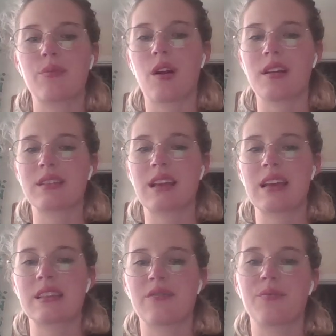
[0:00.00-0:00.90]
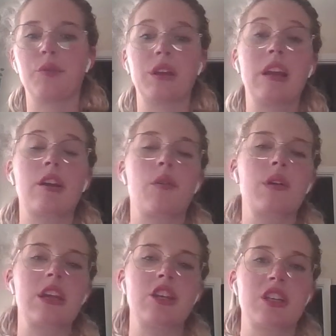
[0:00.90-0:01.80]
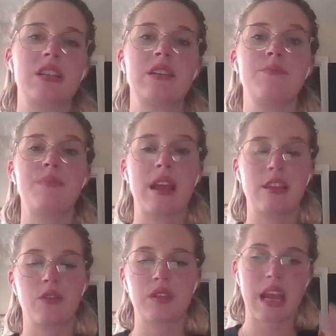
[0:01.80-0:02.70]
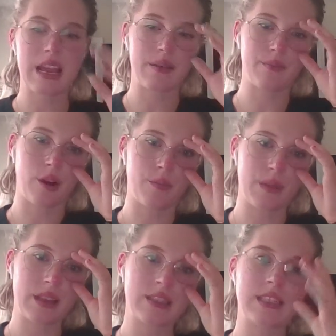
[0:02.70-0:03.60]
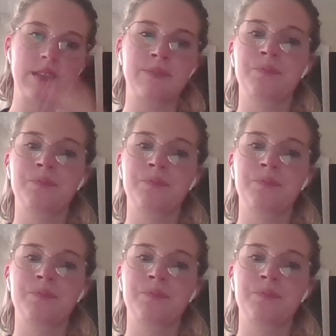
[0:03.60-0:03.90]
process of molding a cohesion to make those A compartments.